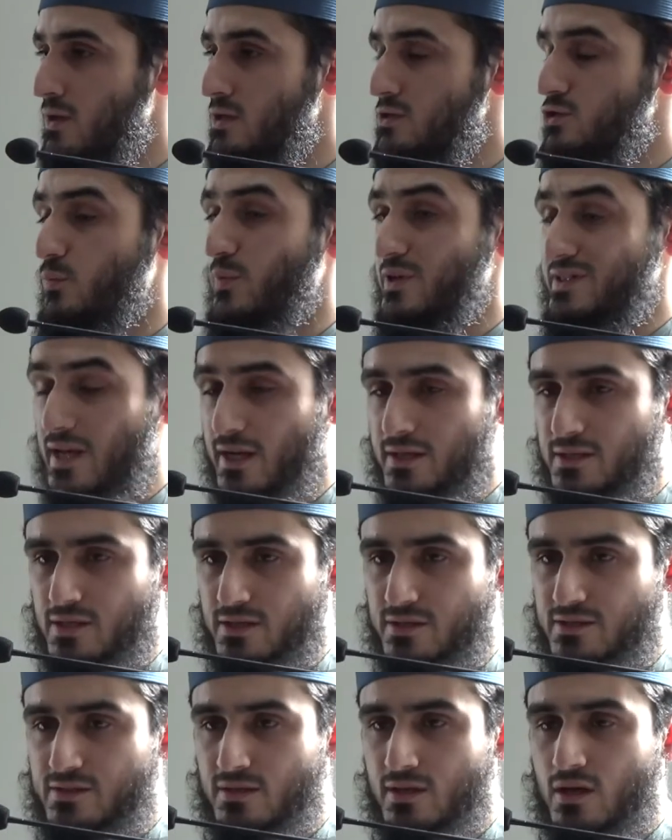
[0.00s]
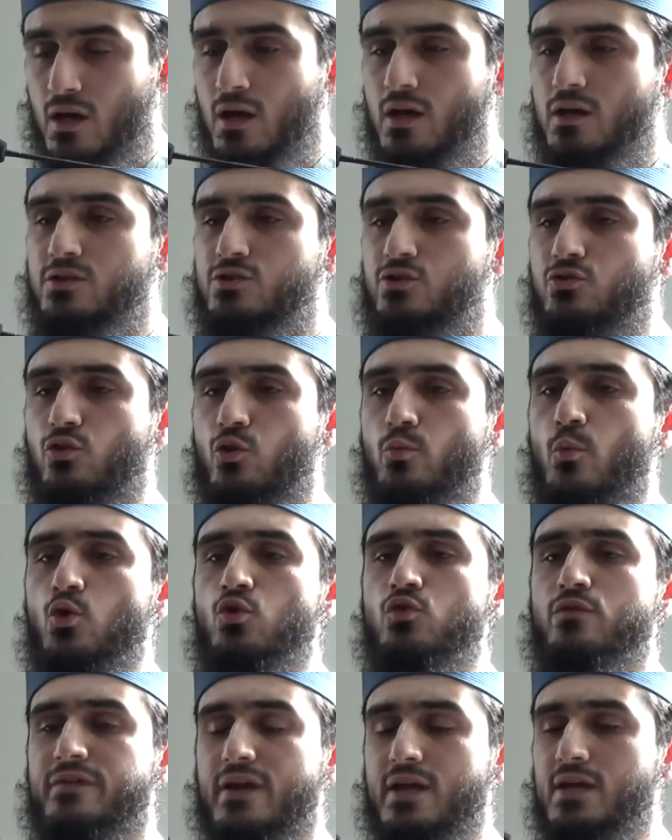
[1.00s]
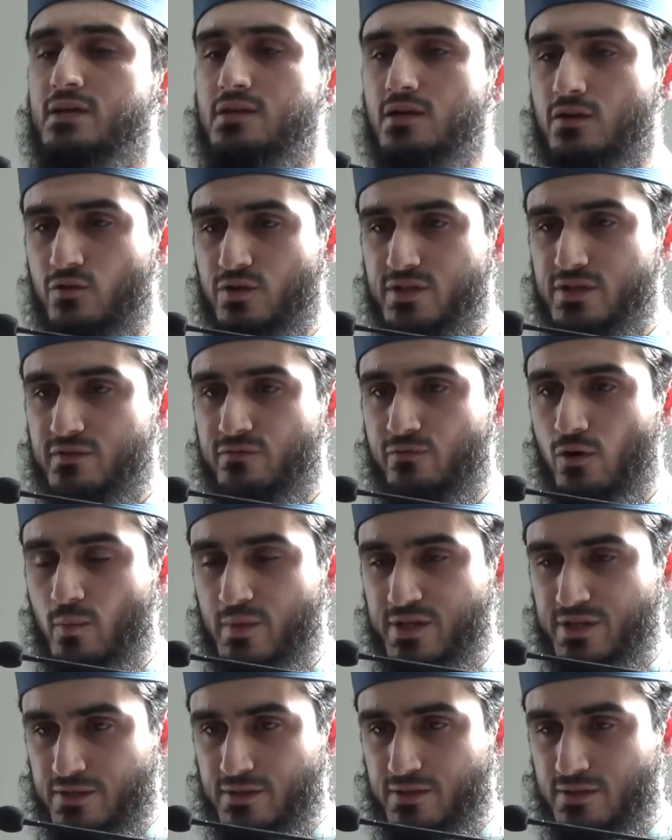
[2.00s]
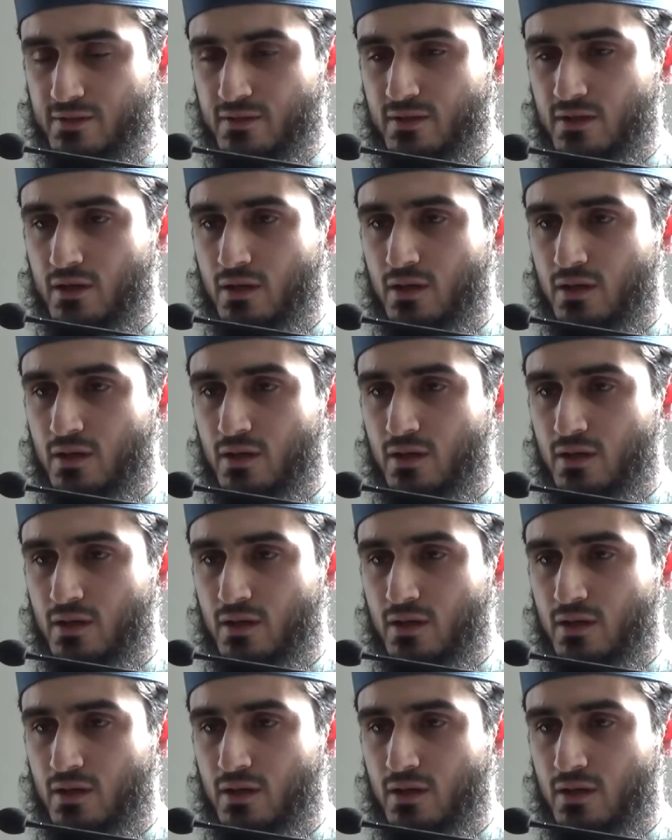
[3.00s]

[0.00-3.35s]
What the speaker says: to protect us, to remove ignorance from us,